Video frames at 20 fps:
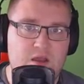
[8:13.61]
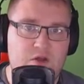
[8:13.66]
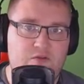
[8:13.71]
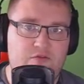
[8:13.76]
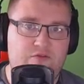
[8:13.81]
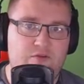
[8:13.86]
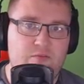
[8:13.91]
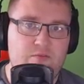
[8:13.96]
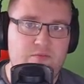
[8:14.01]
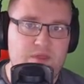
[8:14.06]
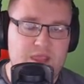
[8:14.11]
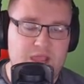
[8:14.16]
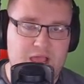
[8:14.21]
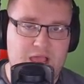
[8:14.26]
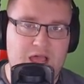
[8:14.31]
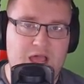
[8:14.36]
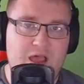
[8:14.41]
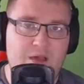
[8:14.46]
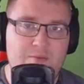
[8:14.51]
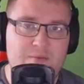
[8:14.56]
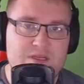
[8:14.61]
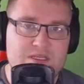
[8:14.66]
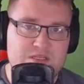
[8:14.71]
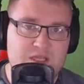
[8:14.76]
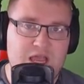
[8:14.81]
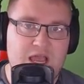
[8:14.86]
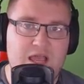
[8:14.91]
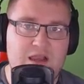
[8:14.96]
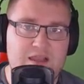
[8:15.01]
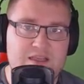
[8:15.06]
from the armies
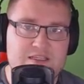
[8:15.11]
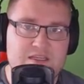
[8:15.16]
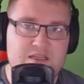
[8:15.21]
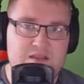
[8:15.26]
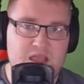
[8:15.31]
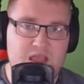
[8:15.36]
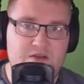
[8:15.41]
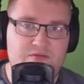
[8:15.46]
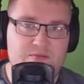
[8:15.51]
that I listed there,